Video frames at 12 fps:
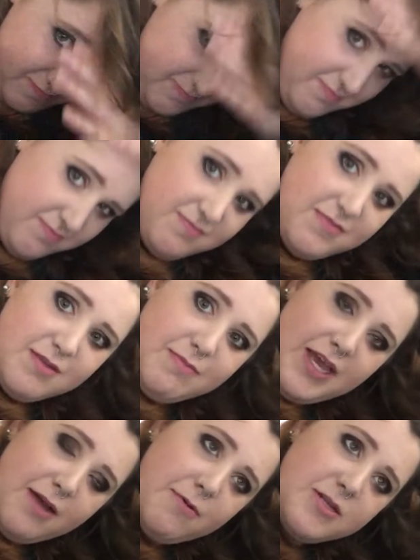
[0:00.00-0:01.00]
Fair.
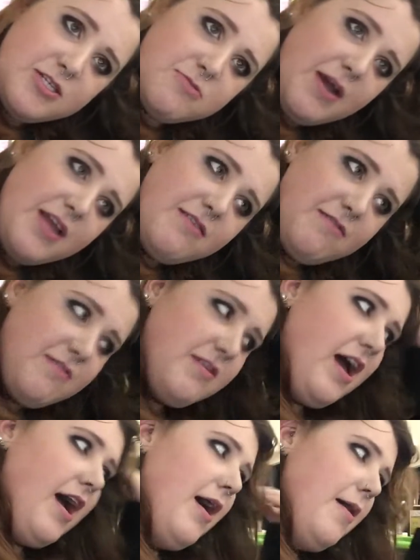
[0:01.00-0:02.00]
But yeah, we're just waiting to
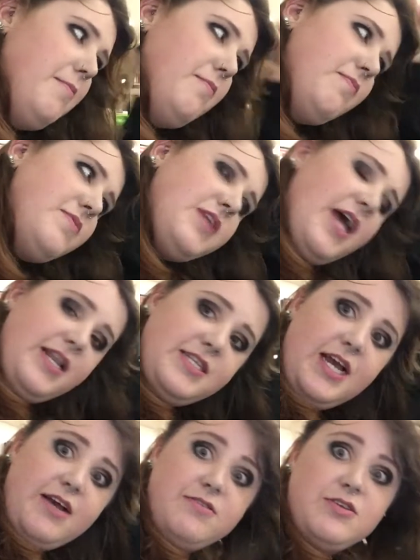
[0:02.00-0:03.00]
head
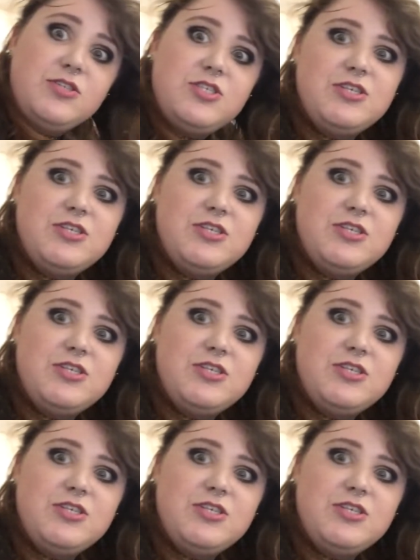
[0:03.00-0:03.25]
down